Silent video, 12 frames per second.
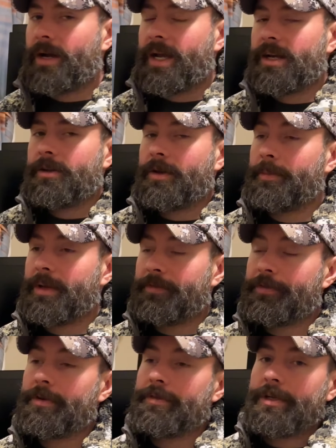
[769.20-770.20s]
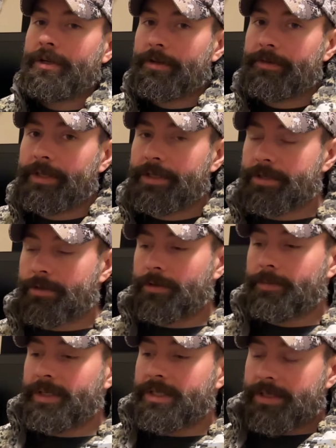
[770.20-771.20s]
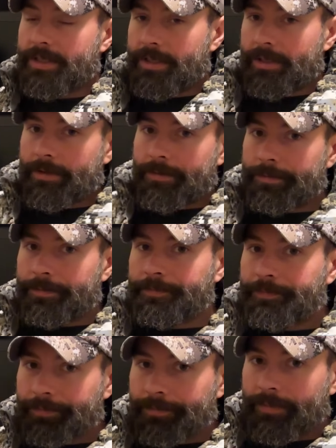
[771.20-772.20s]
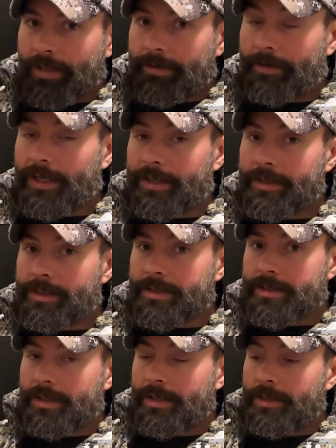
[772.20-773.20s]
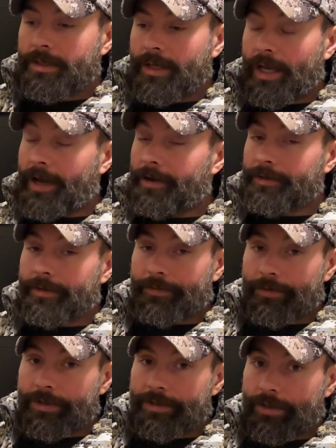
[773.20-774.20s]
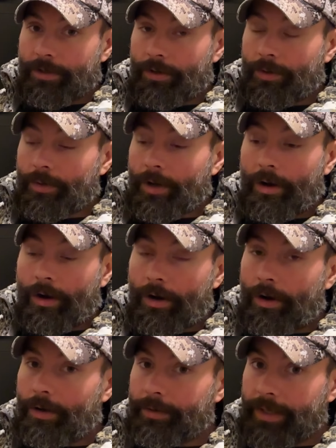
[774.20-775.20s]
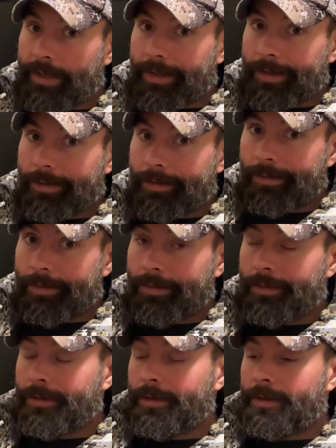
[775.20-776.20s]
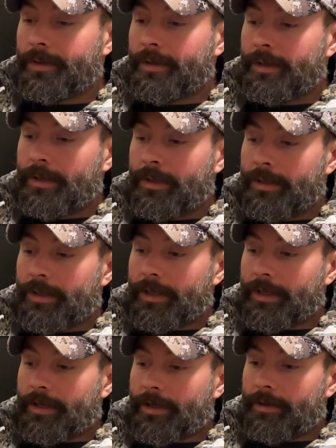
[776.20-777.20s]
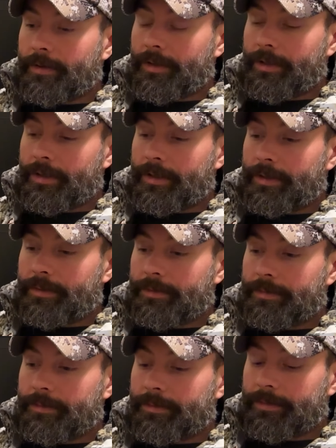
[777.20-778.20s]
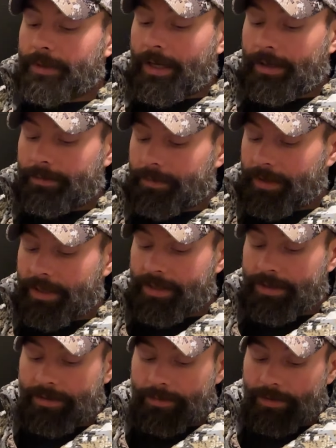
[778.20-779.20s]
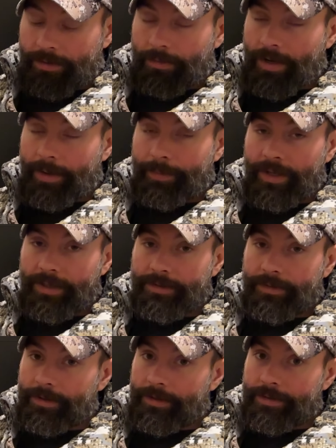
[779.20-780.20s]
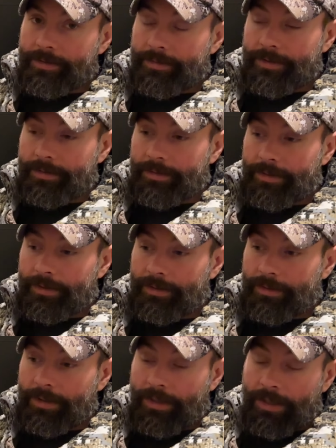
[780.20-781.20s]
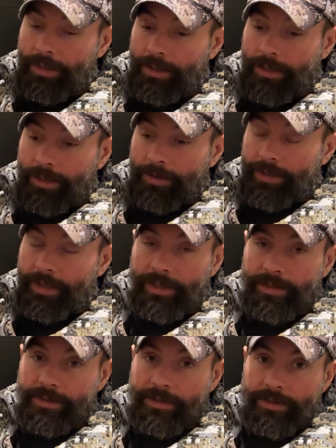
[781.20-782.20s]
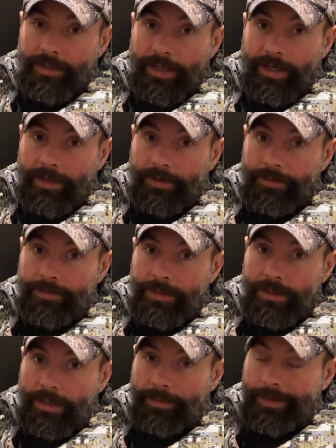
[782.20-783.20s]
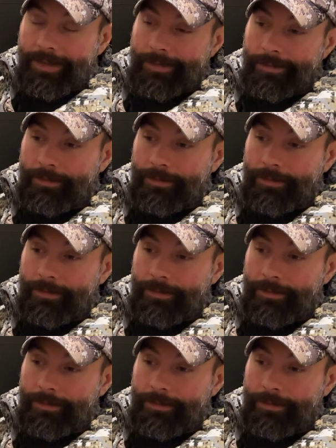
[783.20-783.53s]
active, I mean, if you're literally just going to be sitting like this out in the freezing cold all day, you know, this with the right base layers, you can get into the negatives. I mean,